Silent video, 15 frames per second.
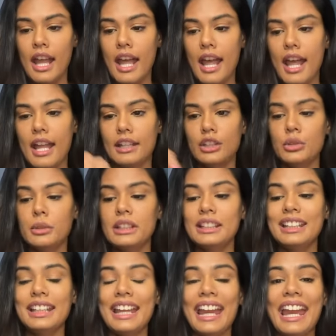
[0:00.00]
And you can
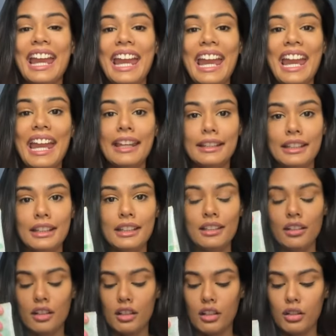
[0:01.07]
take any
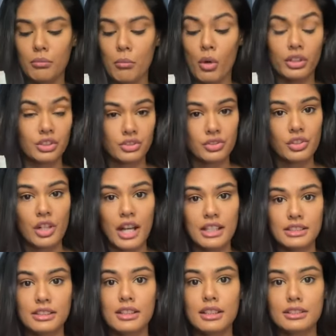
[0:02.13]

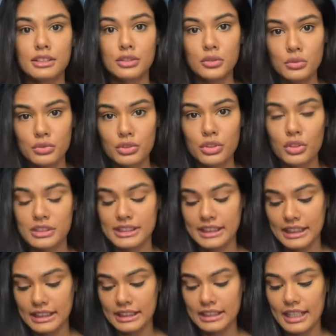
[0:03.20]
moisturizer that suits your
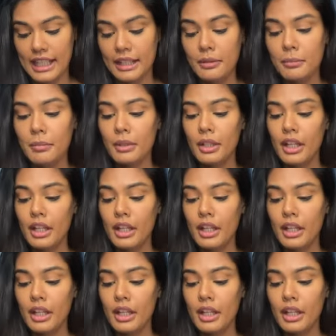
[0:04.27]
skin type.